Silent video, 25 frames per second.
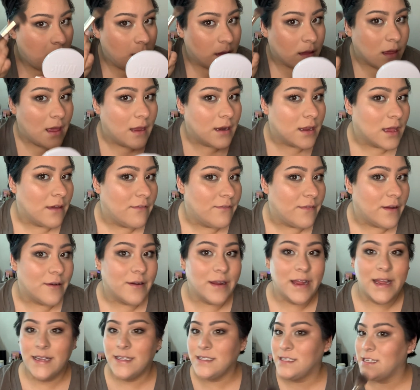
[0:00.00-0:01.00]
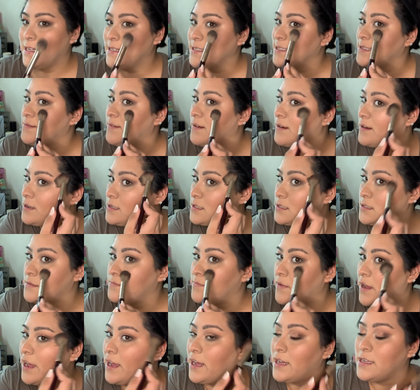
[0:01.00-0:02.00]
Can get very intense very
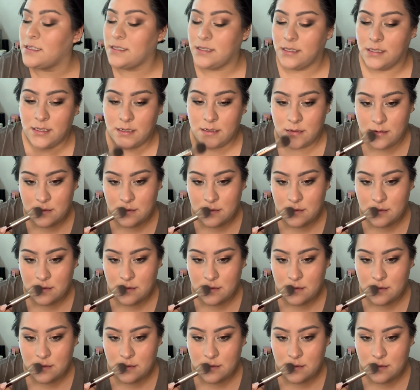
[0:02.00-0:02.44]
fast.